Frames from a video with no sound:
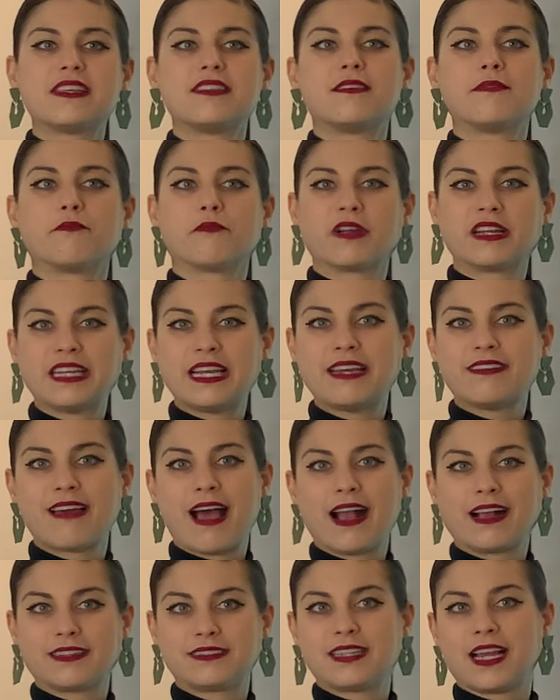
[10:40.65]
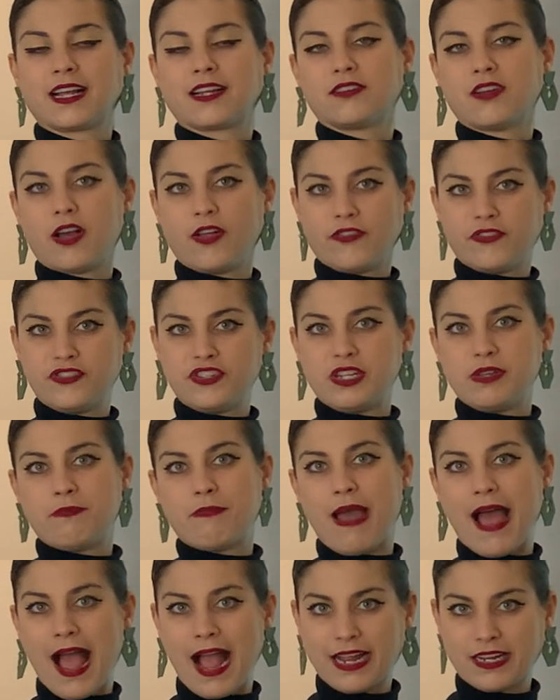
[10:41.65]
and then bringing that technology
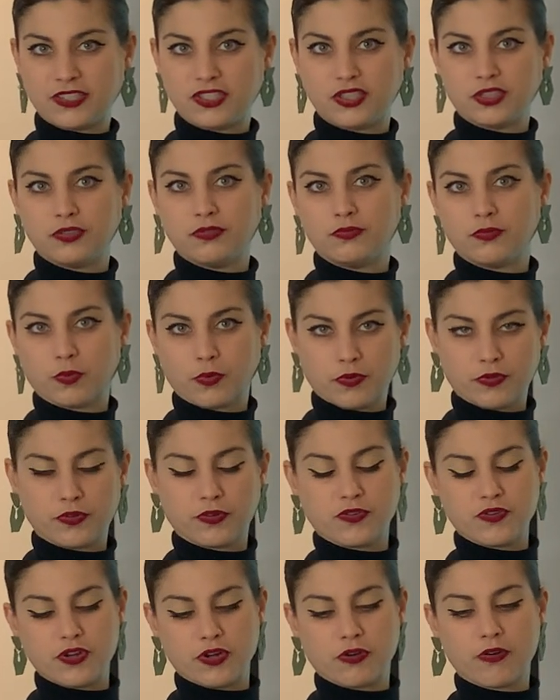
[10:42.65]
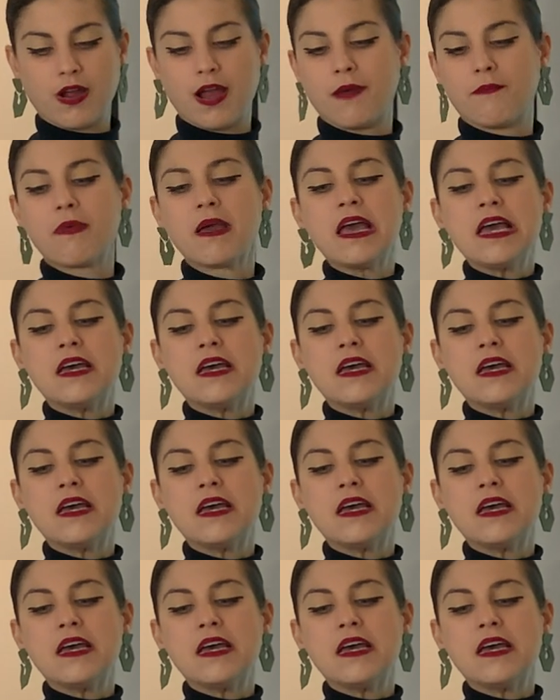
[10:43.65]
back to Northern Europe.